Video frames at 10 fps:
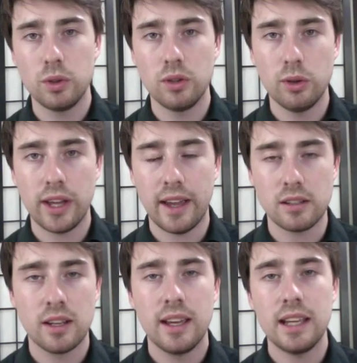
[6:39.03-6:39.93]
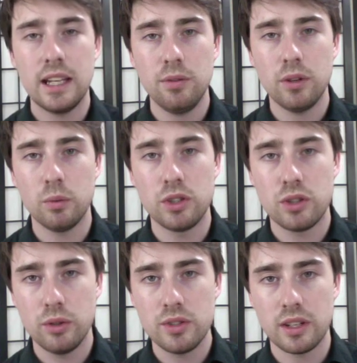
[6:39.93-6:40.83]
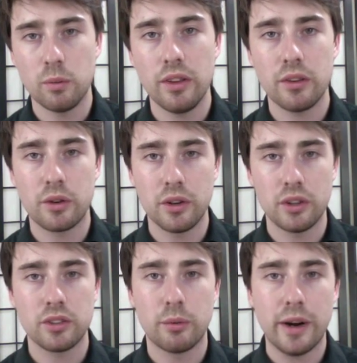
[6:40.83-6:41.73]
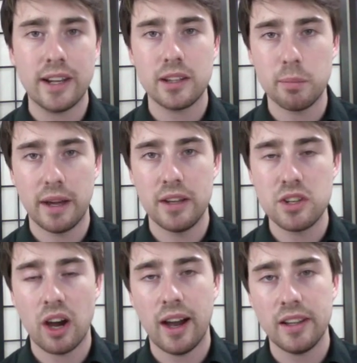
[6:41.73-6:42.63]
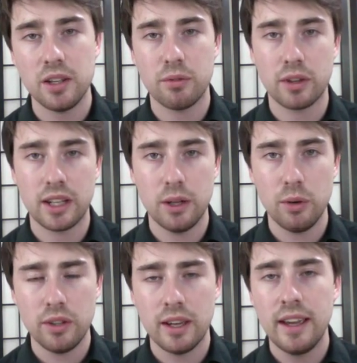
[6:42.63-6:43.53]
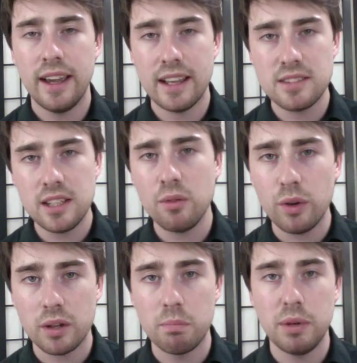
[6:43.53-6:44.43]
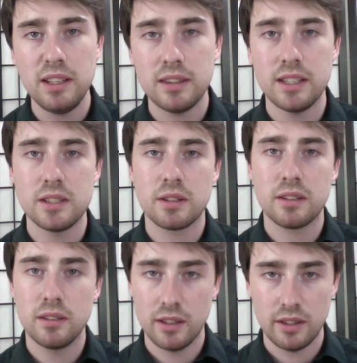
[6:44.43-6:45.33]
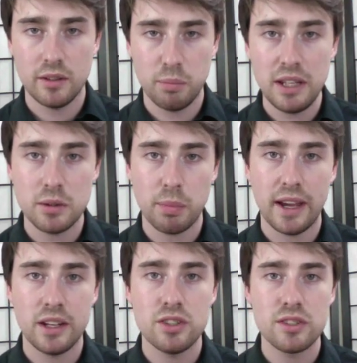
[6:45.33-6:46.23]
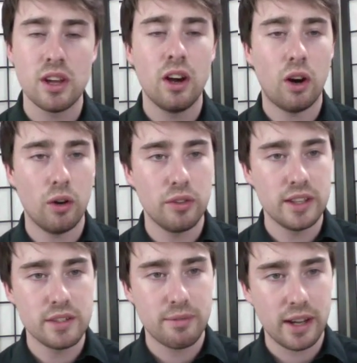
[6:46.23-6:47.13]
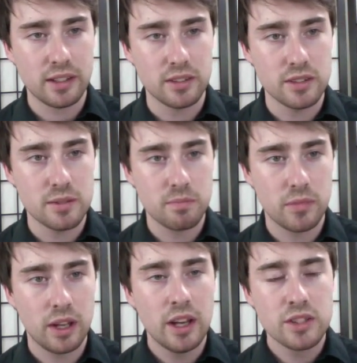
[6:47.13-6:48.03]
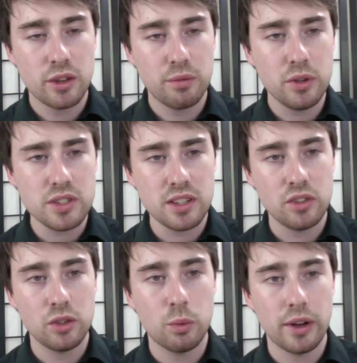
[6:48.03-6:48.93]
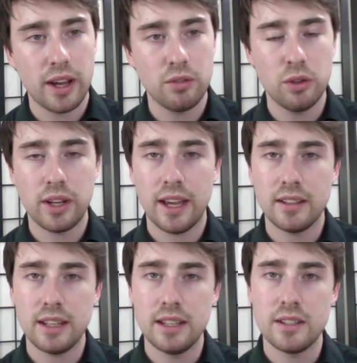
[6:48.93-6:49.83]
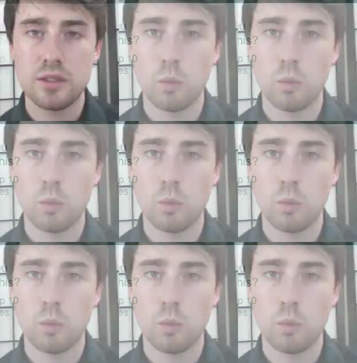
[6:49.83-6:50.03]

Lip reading: look at if it were choosing whether or not to rank the page highly for a keyword, and see if we can beat the pages on these factors. So the first thing that you want to have a look at is